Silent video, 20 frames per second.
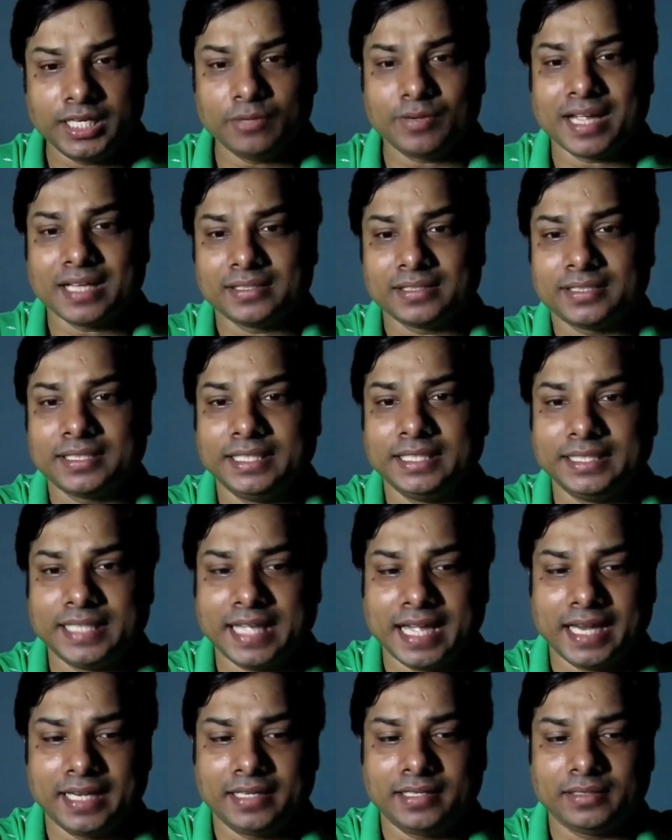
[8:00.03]
you can see
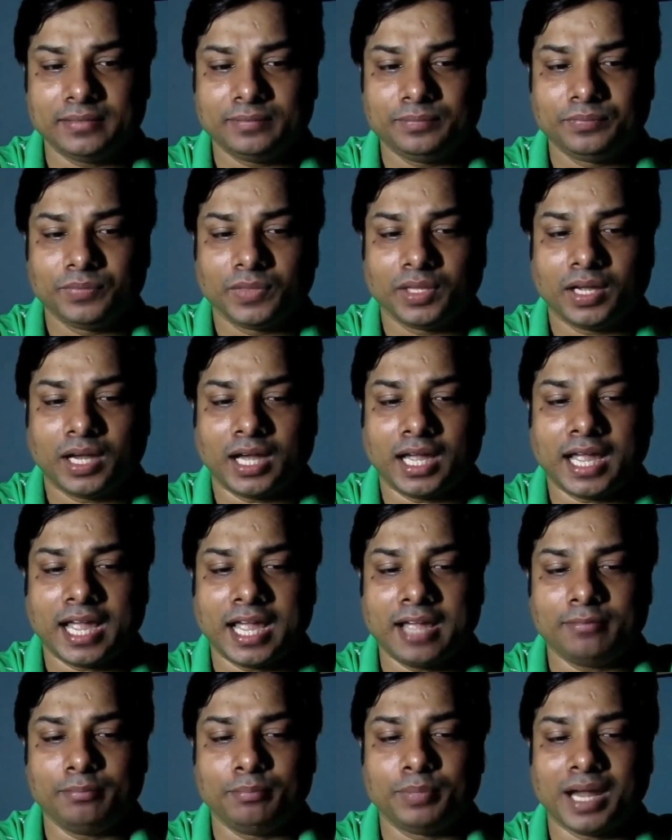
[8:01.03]
that I
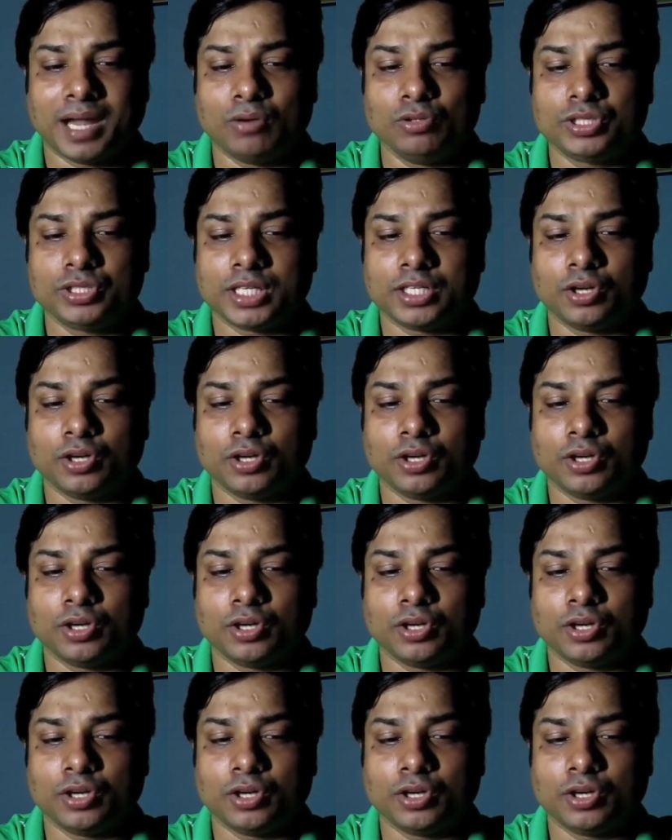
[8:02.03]
have browsed a